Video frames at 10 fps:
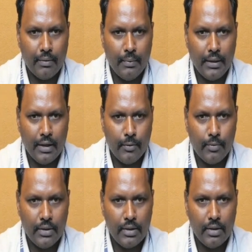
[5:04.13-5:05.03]
because of
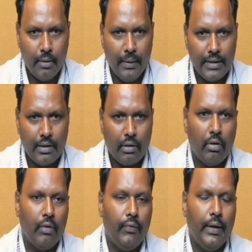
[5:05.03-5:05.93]
this is the major role
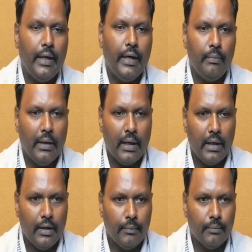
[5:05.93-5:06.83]
of a KMP
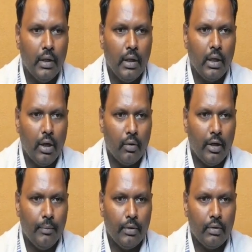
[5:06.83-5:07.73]
algorithm. Now
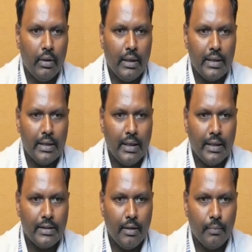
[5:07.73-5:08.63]
coming to that as
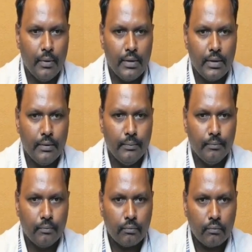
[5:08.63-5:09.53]
examples.
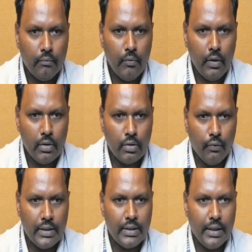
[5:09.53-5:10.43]
So
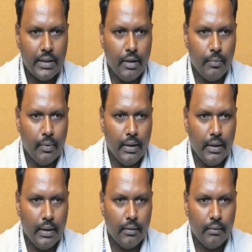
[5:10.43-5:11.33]
first example
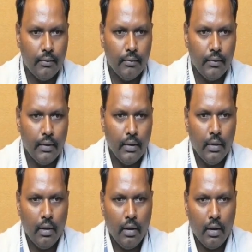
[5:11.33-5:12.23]
here,
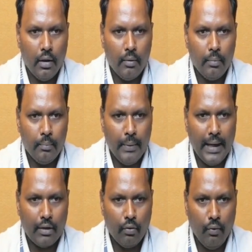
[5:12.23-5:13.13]

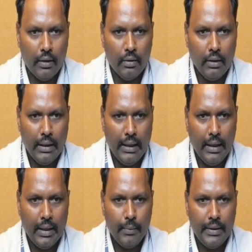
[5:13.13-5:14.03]
pattern 1,
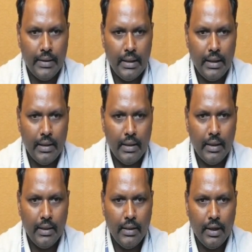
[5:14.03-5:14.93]
A, B, C,
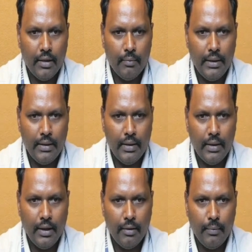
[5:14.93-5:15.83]
D, A, B,
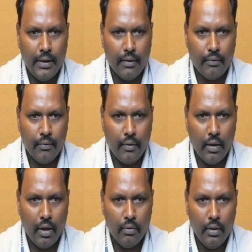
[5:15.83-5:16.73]
E, A, B, F.
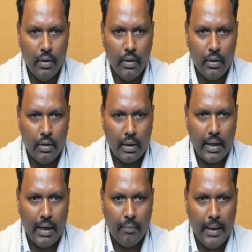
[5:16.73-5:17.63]
Now the
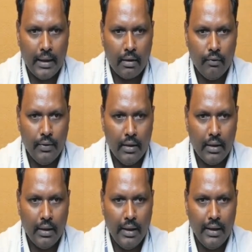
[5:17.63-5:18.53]
pattern of here
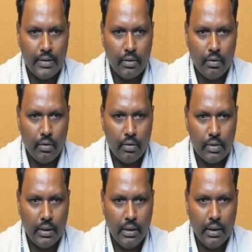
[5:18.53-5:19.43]
A is equal to
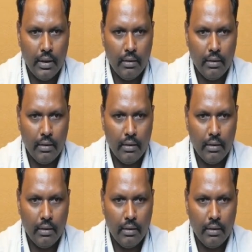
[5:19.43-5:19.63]
single,